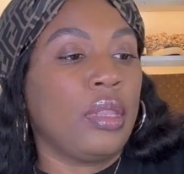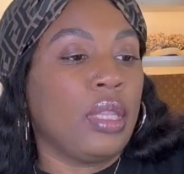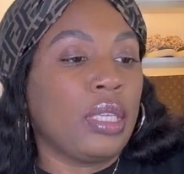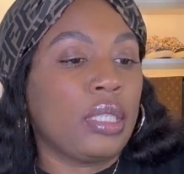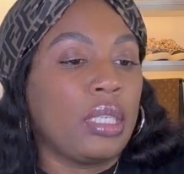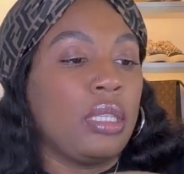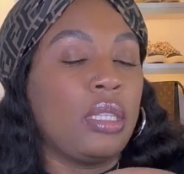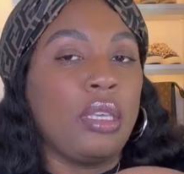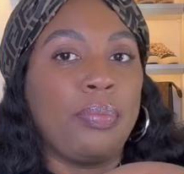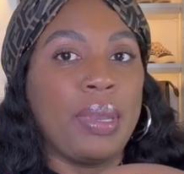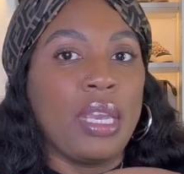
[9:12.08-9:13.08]
Let's get
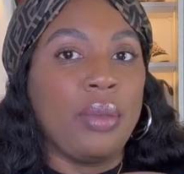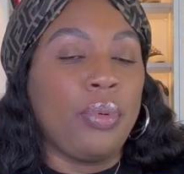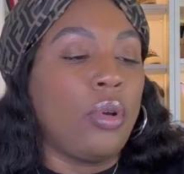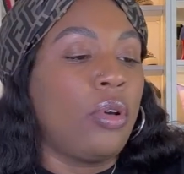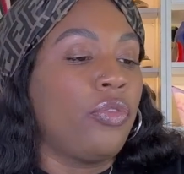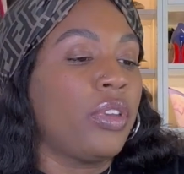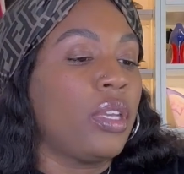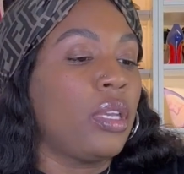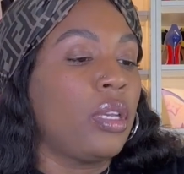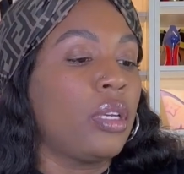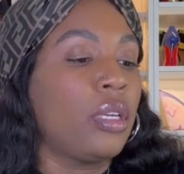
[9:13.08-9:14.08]
the paper off of
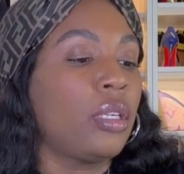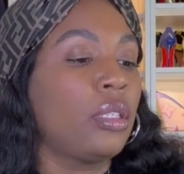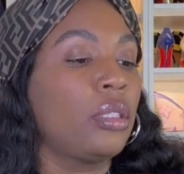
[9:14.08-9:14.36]
here.